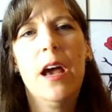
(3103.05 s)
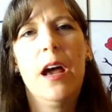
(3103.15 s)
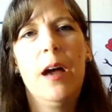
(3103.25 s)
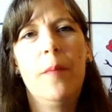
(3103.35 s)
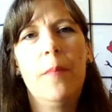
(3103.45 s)

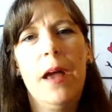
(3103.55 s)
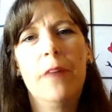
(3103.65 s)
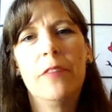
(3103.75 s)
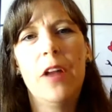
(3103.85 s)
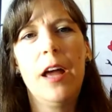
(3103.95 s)

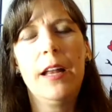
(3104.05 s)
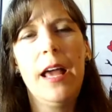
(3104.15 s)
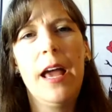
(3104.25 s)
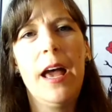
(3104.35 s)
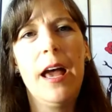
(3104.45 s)
have not
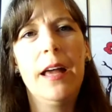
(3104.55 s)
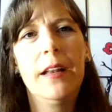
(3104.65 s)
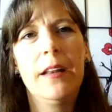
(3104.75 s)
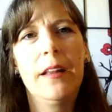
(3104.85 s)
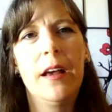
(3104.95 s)

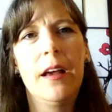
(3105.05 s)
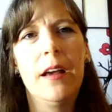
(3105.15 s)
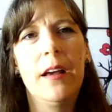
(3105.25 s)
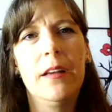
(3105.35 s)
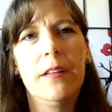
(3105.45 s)
had
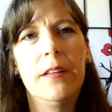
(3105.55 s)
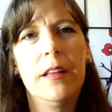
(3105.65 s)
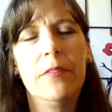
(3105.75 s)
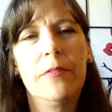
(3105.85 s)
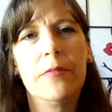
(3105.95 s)
they've